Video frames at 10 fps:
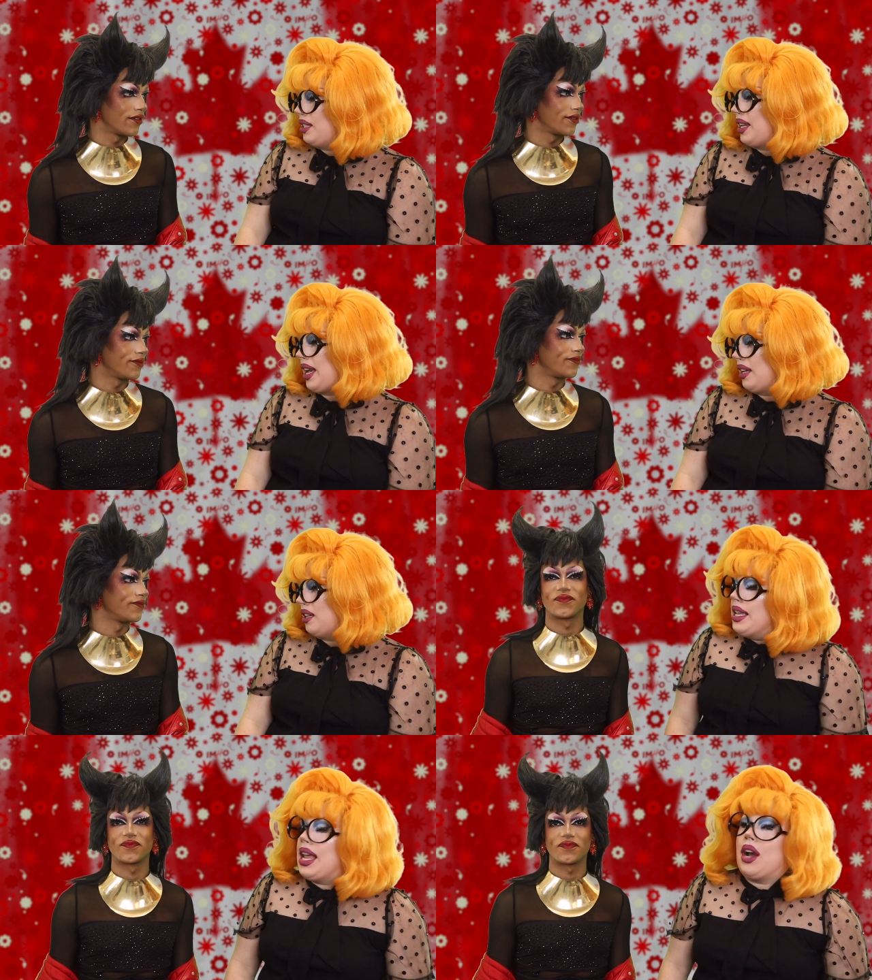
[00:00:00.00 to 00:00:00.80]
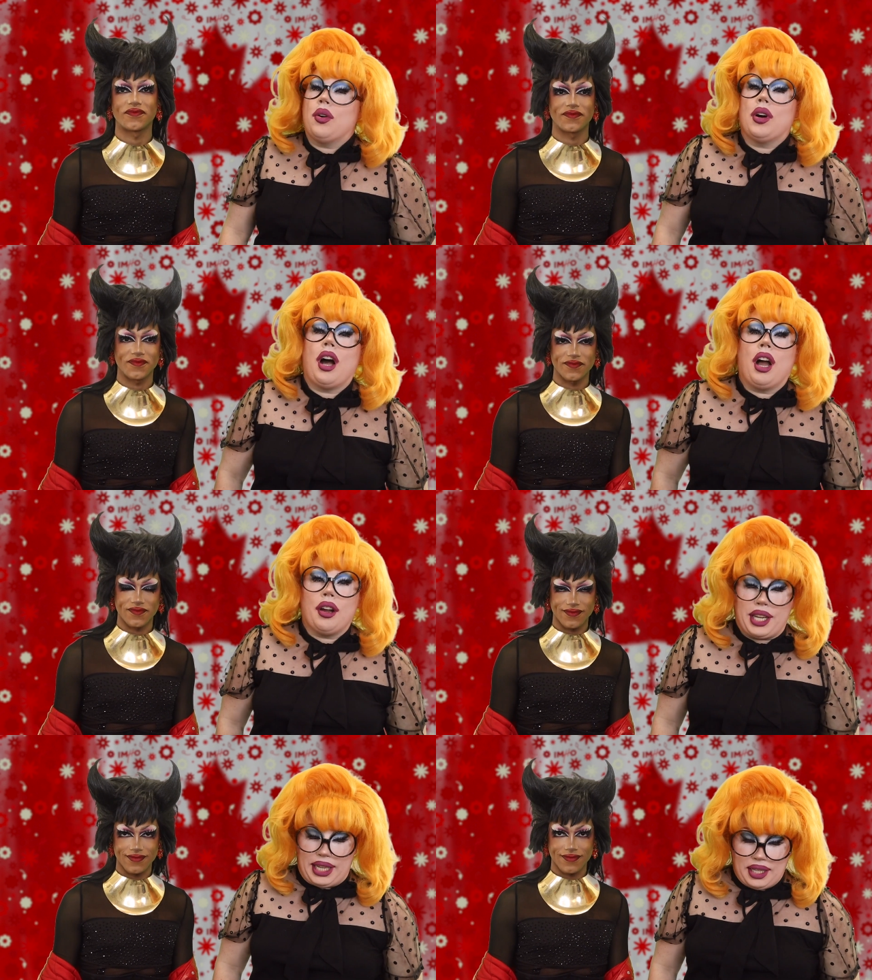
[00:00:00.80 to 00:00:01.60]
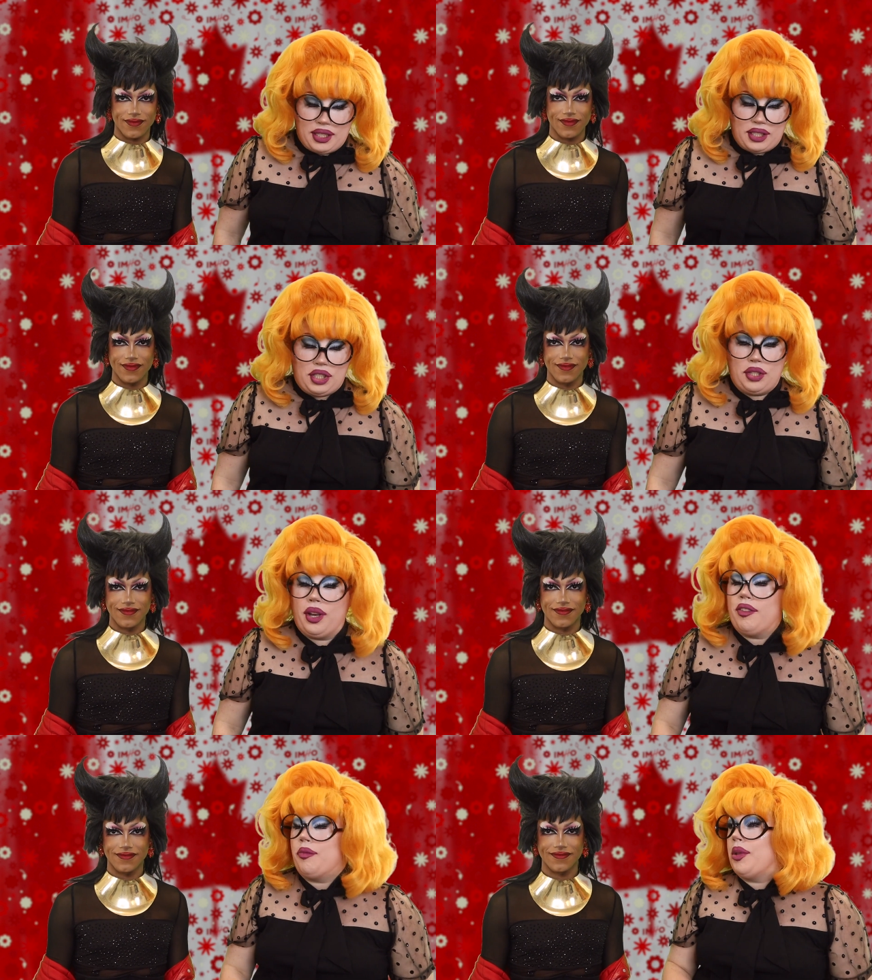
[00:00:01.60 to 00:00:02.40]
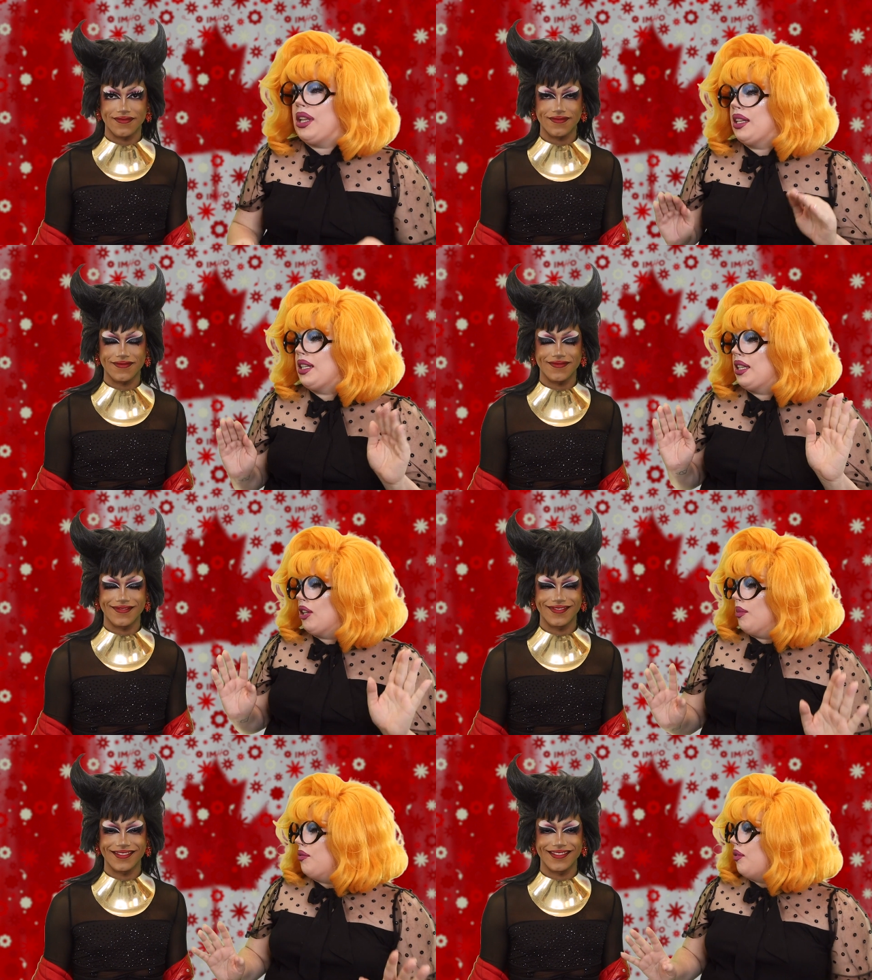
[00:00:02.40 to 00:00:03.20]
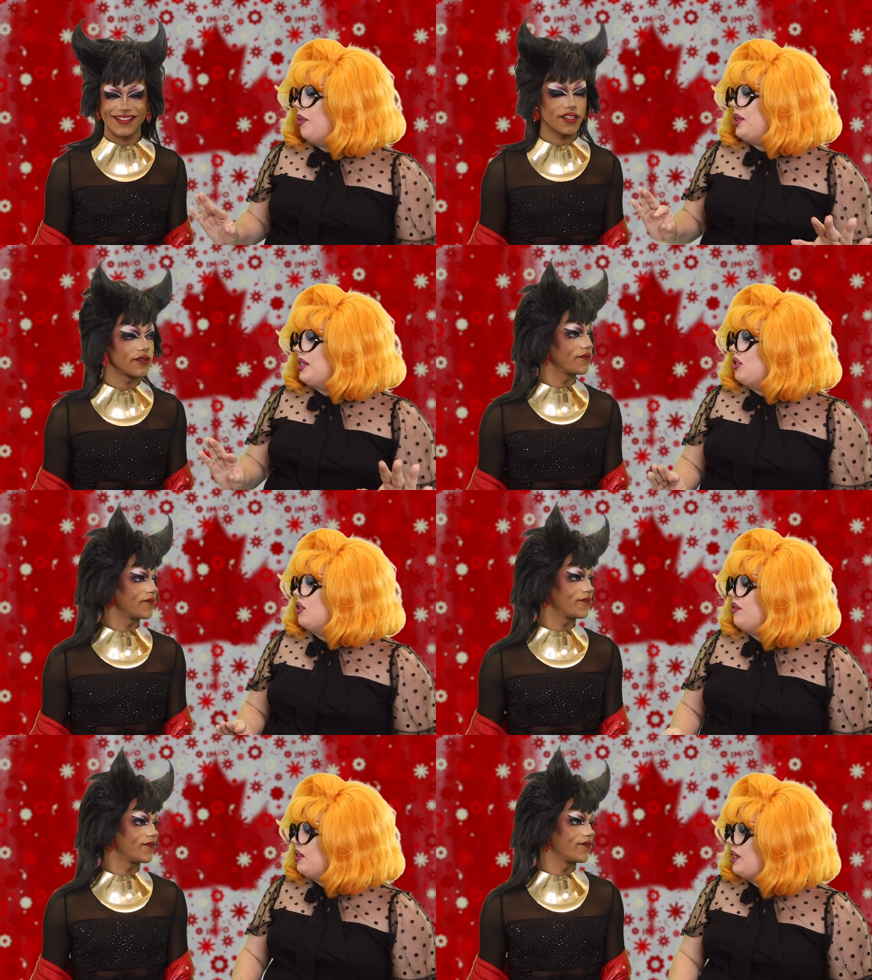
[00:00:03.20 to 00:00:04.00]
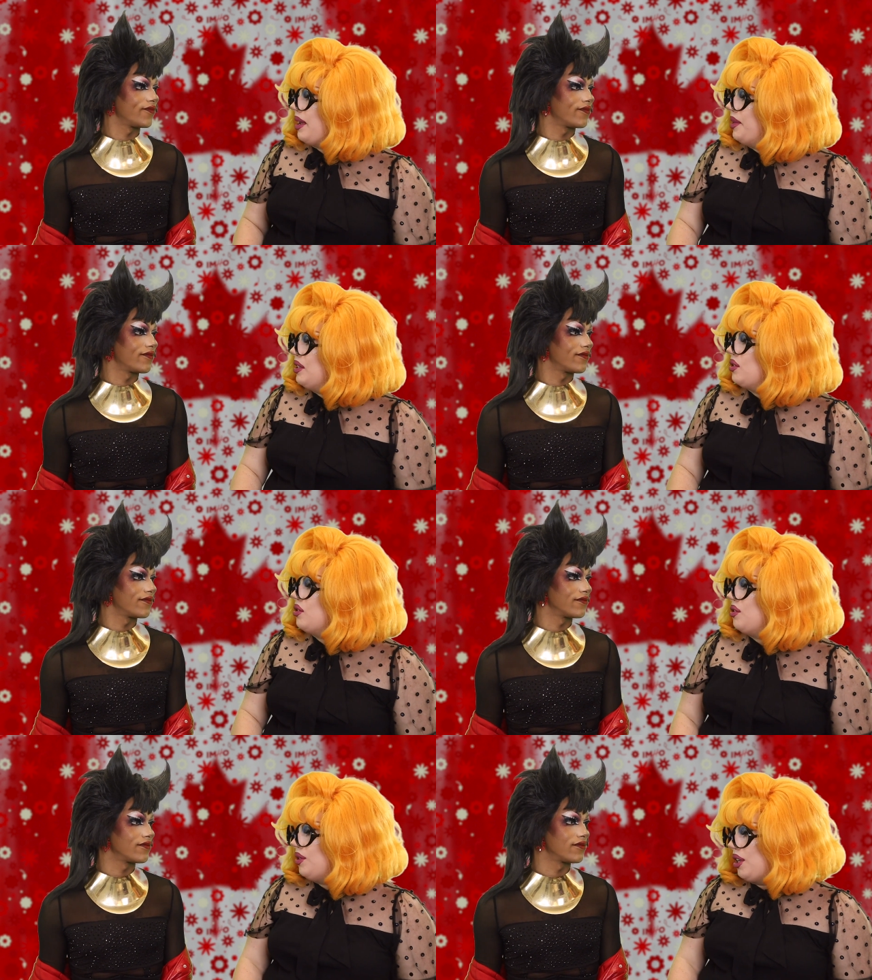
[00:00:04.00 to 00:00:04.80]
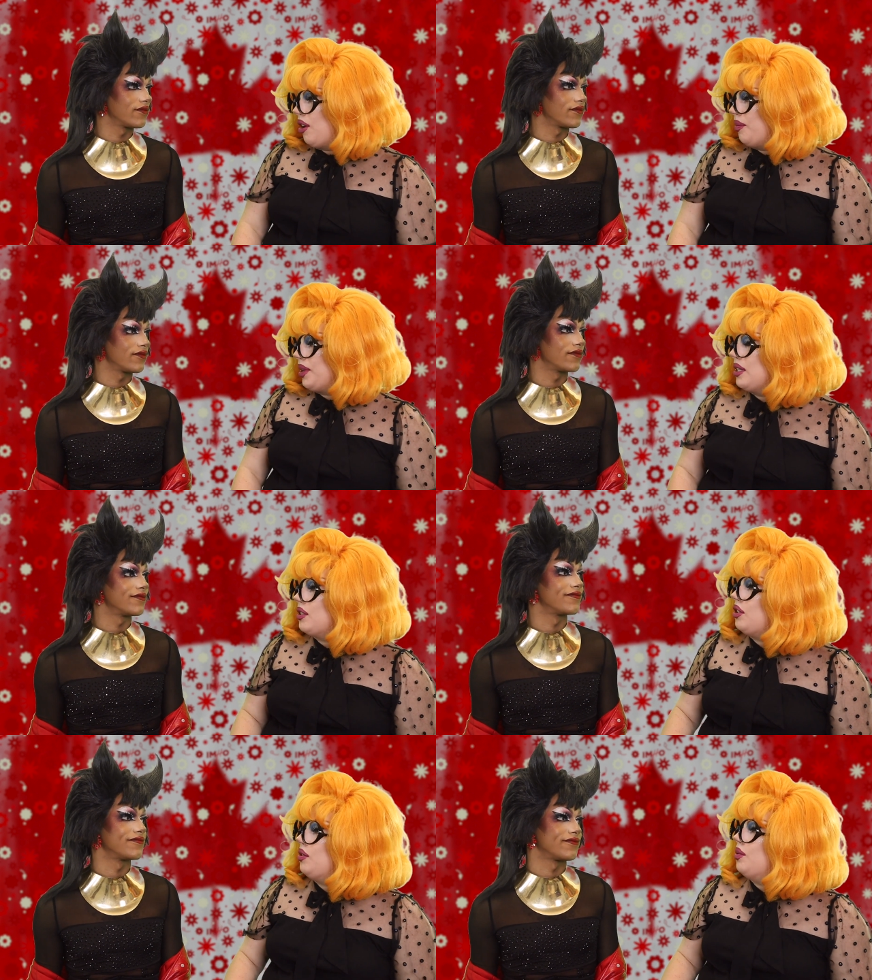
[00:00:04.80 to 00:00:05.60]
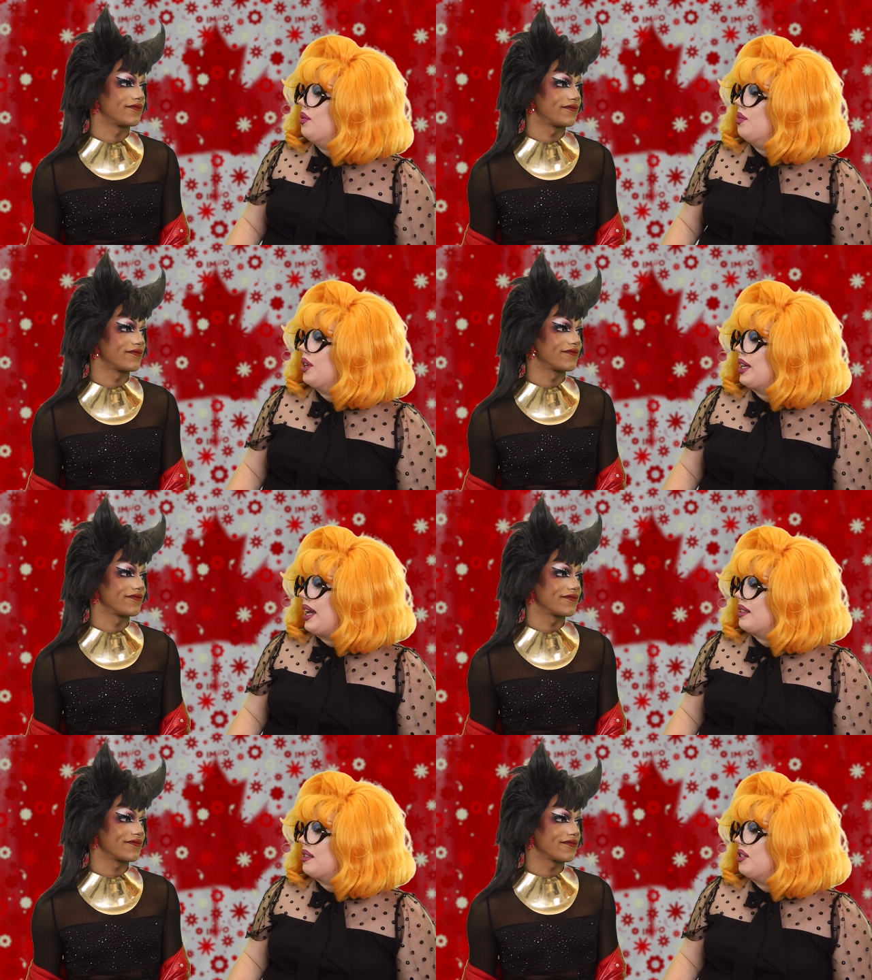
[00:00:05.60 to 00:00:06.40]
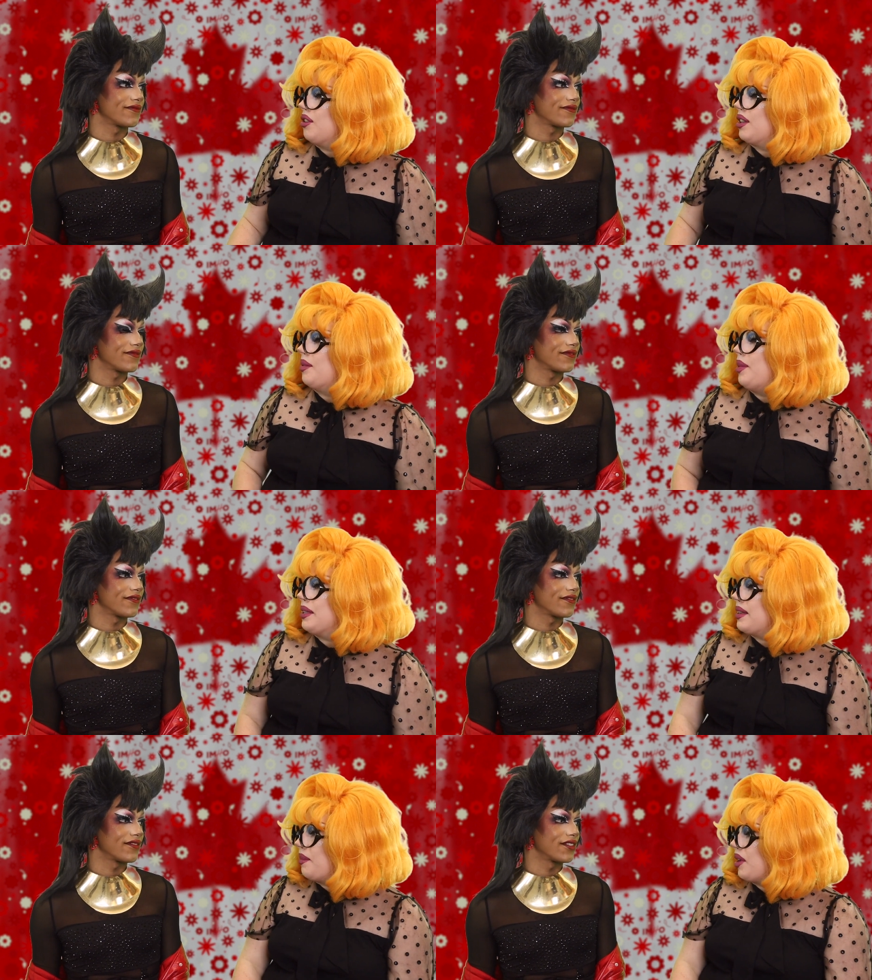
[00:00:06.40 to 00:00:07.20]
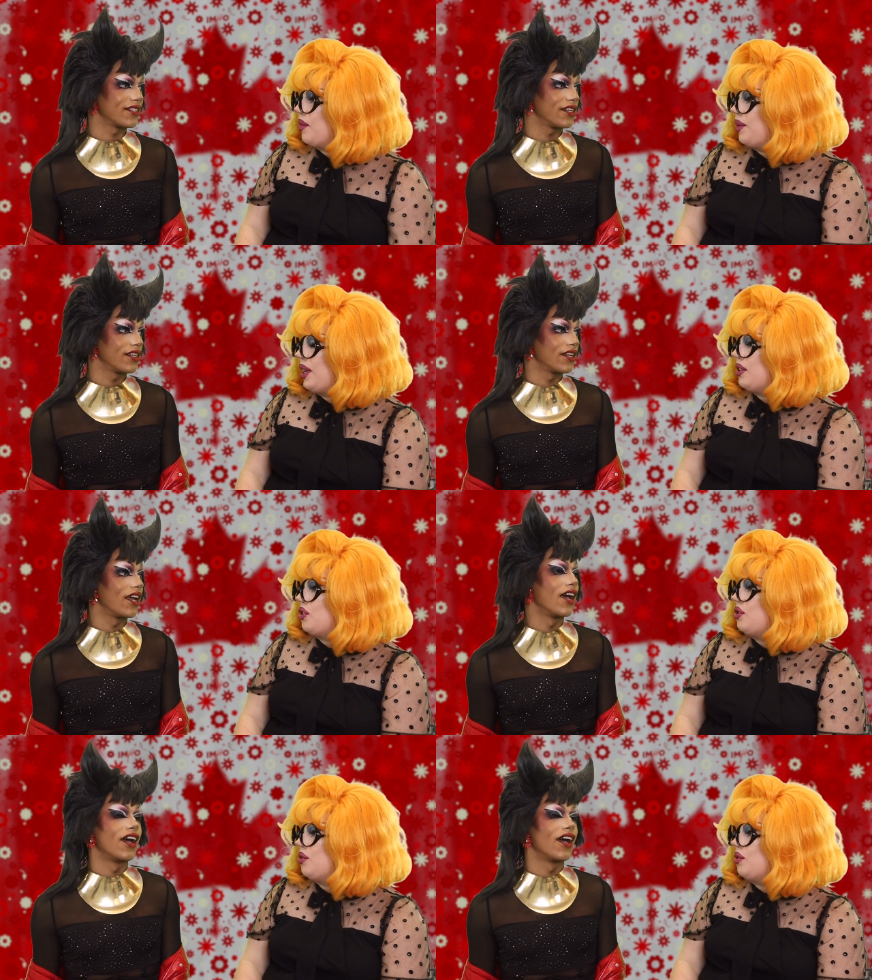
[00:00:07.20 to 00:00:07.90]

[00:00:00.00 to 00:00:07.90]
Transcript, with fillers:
Speaker 1: today. Now, Ari, you have been here before, but this is your first time in studio because you were guest during the pandemic where we had to